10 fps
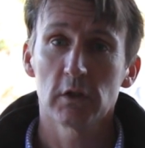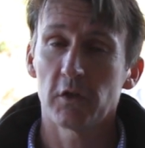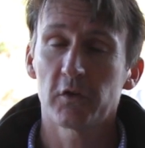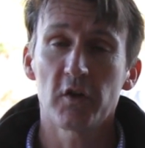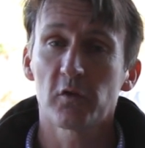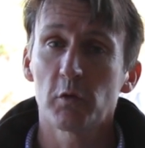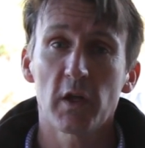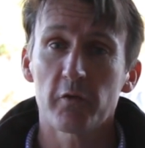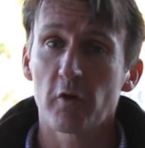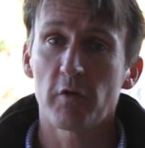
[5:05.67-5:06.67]
A diesel will
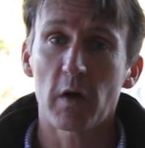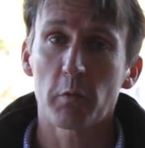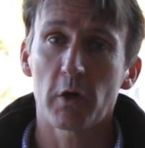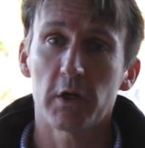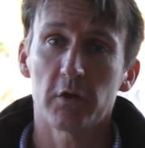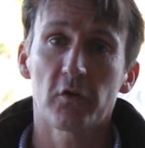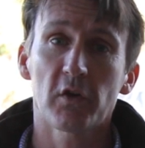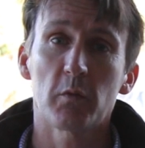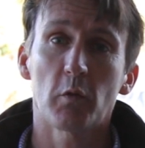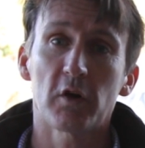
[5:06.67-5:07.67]
never evaporate in the
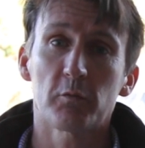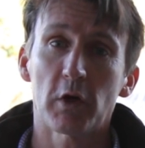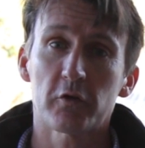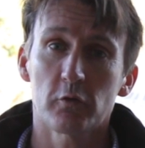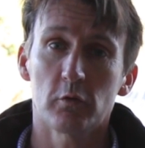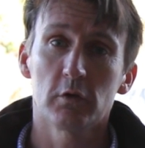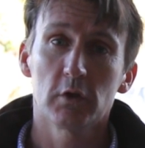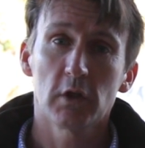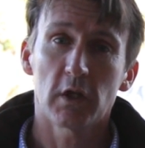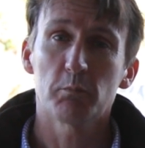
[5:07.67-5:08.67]
same way as petrol,
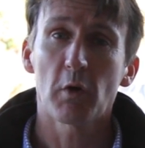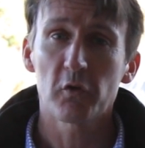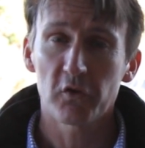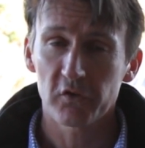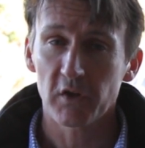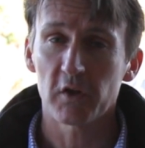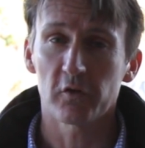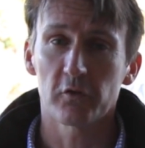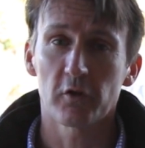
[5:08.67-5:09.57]
and it mostly stays on